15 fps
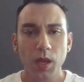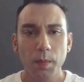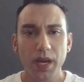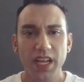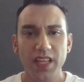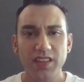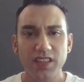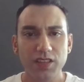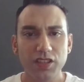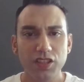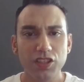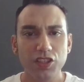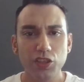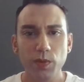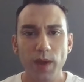But it
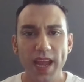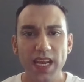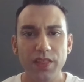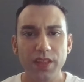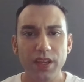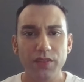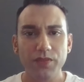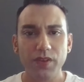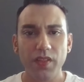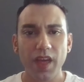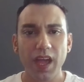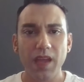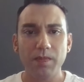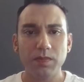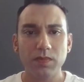doesn't do anything for
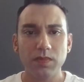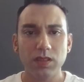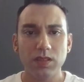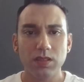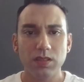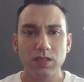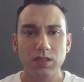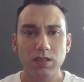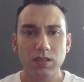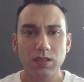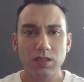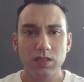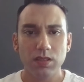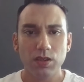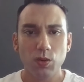them,
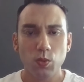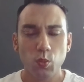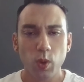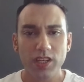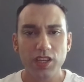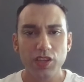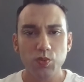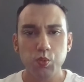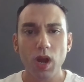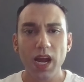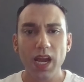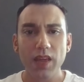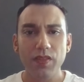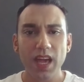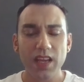which is
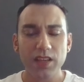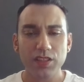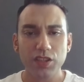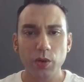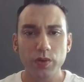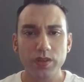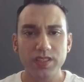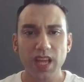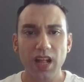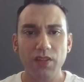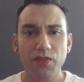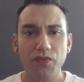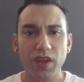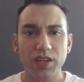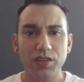why they're so
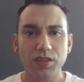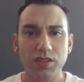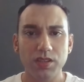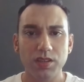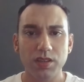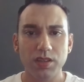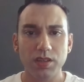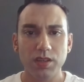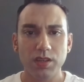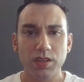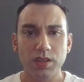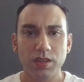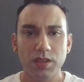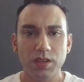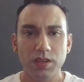selfish.
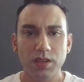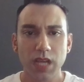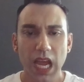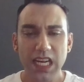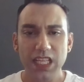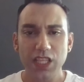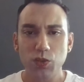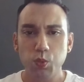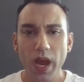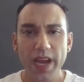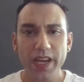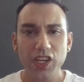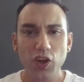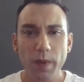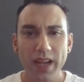And it's
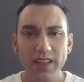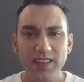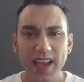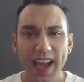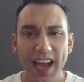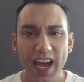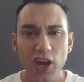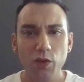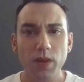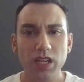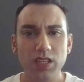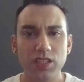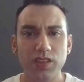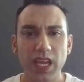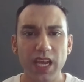why no matter how
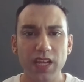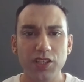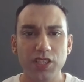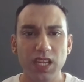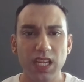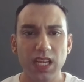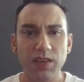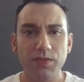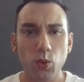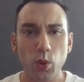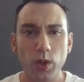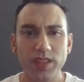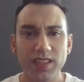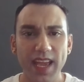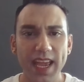much they achieve
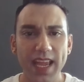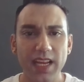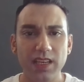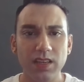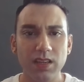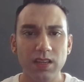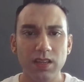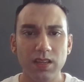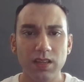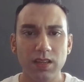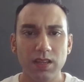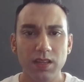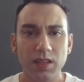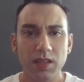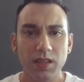or attain,
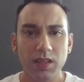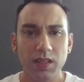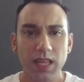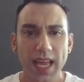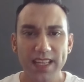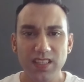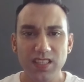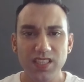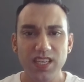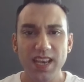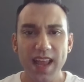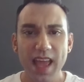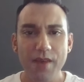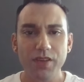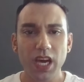it's
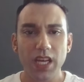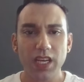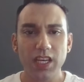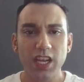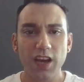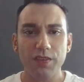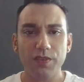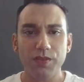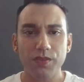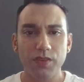never enough.